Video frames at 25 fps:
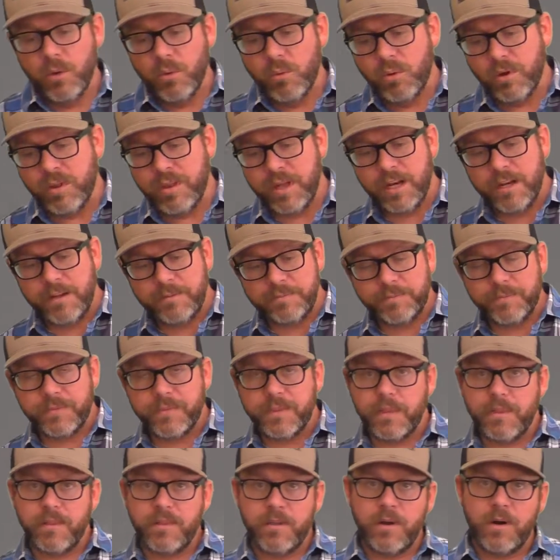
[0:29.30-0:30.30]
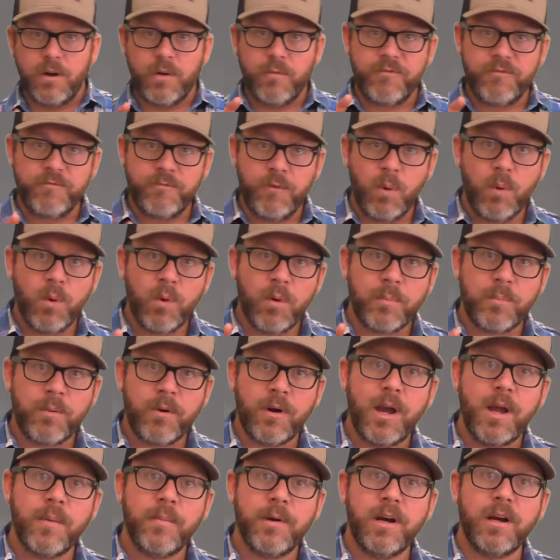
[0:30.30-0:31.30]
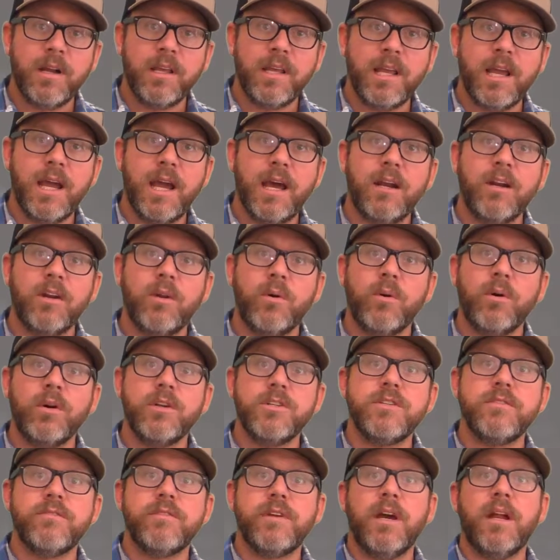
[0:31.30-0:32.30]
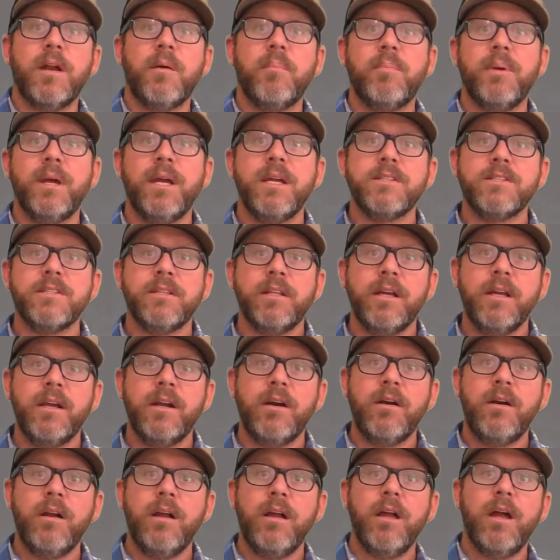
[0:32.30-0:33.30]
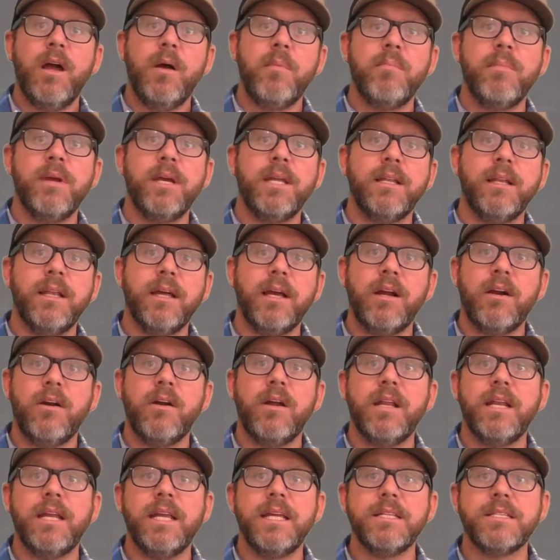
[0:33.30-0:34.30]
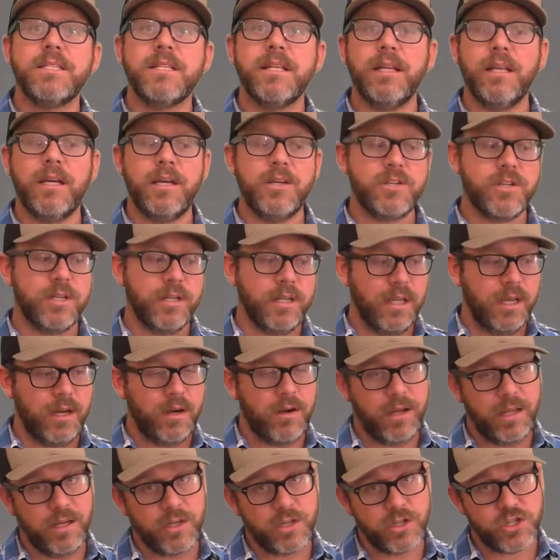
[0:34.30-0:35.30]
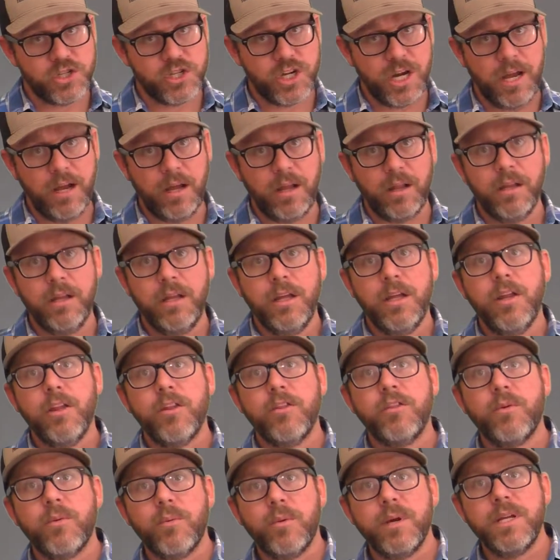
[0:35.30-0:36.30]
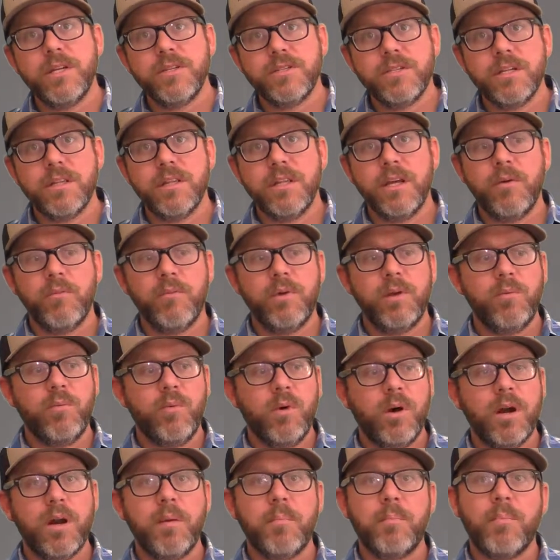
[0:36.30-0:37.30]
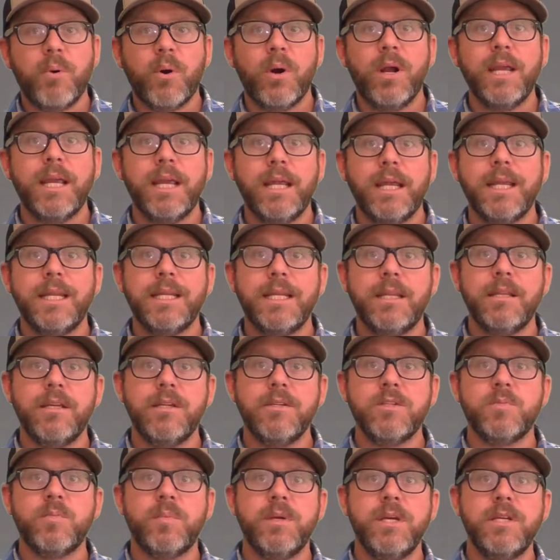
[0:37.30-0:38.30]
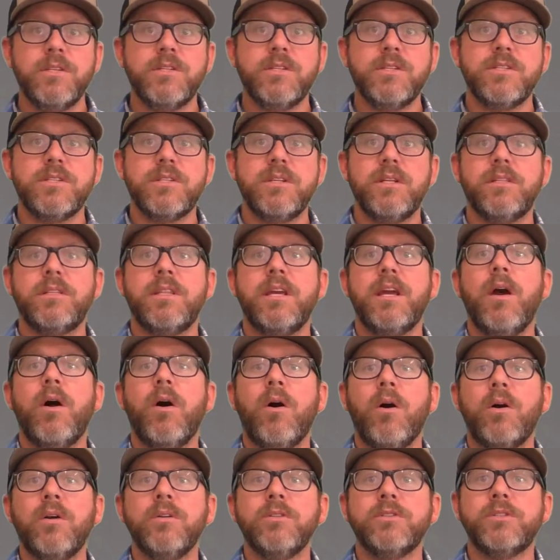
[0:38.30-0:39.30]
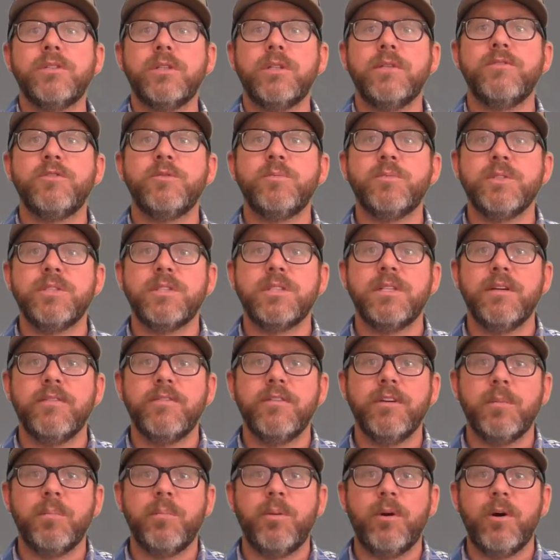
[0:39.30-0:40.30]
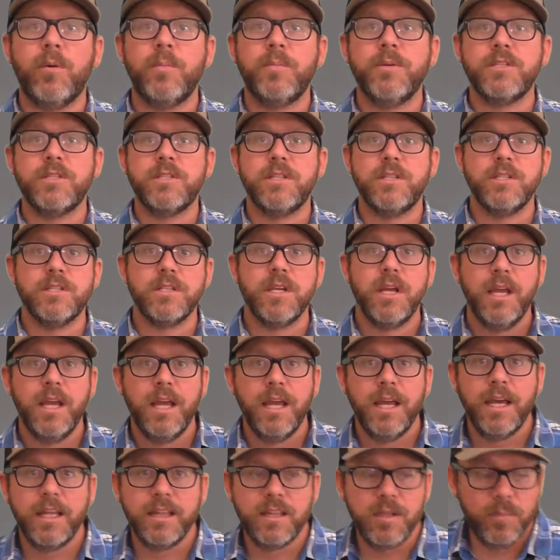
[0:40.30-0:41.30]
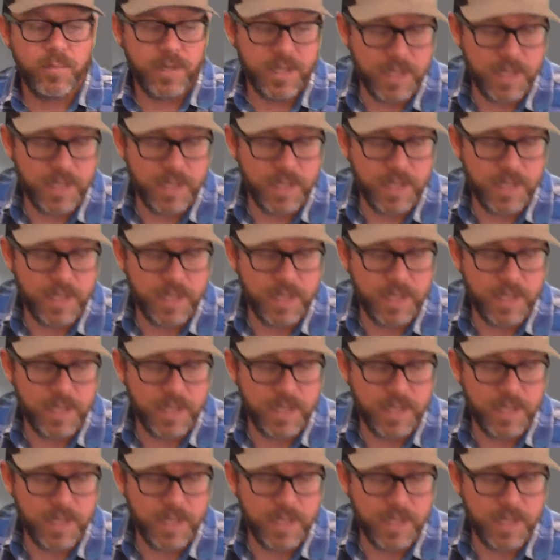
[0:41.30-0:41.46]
Within it, there are 4 primary categories. You've got a base layer, a mid layer, an insulation layer, and a shell. The reason that we want to break it into these pieces is that they all serve specific purposes. At the